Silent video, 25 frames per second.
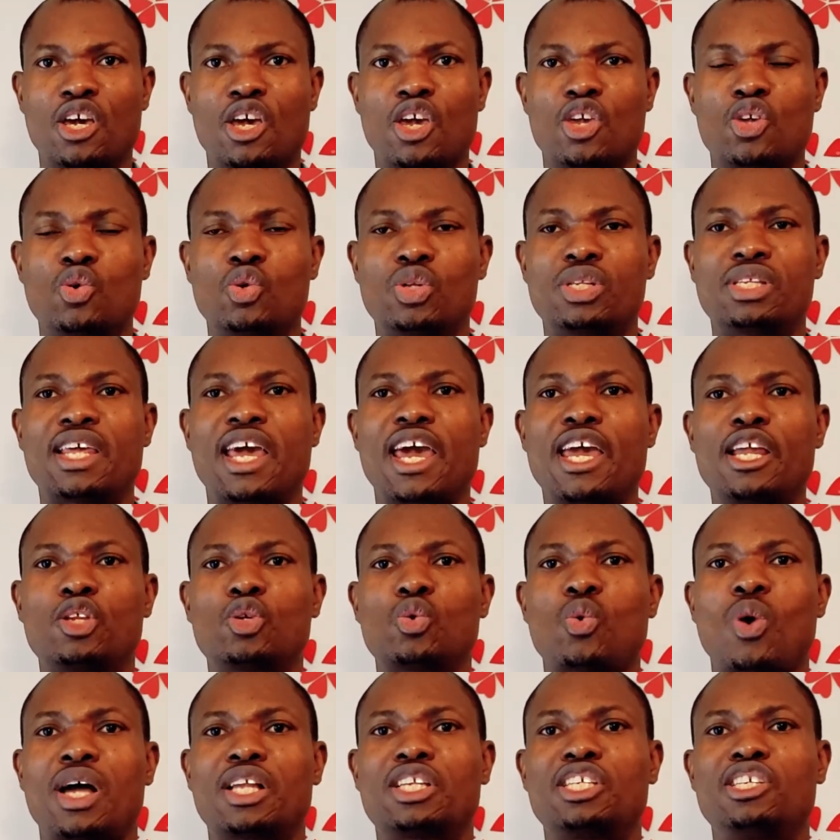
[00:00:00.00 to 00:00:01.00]
You tend
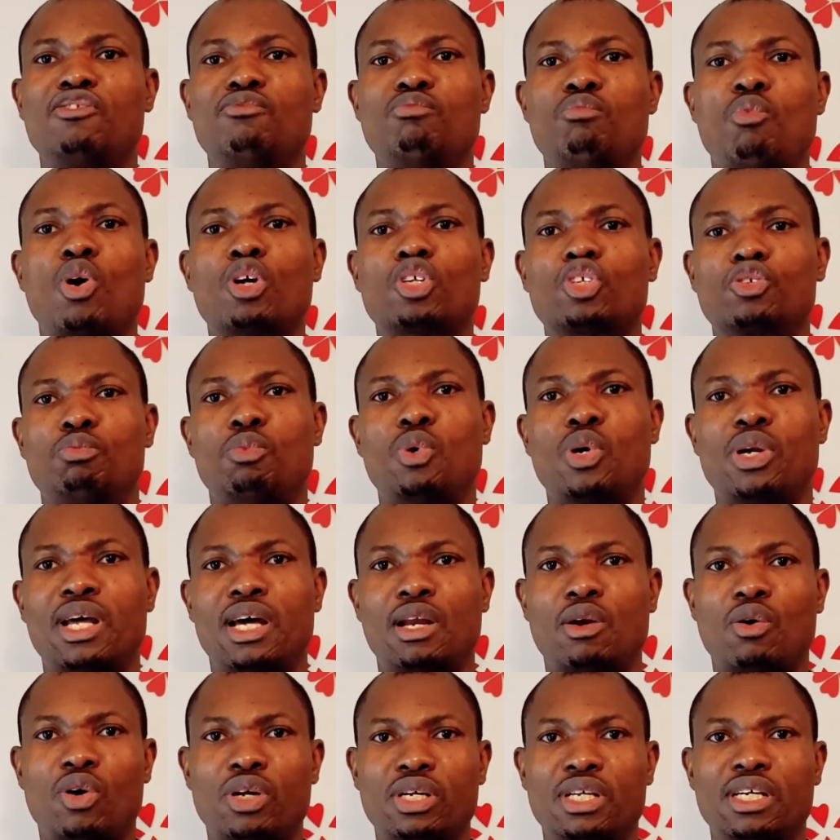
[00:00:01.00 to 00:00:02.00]
to achieve much more
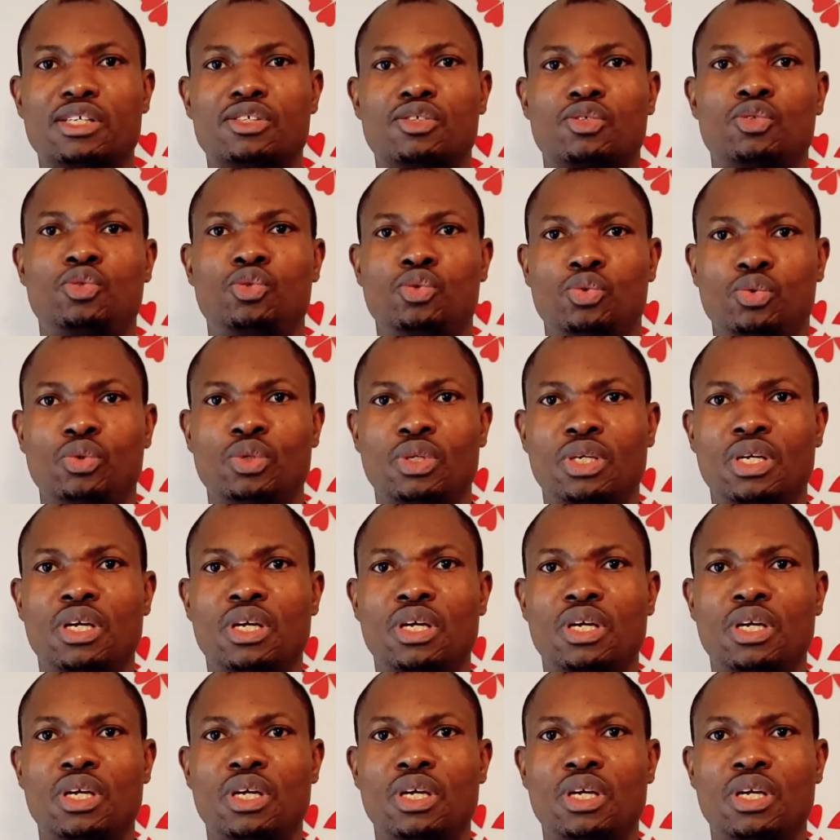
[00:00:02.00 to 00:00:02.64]
than others do.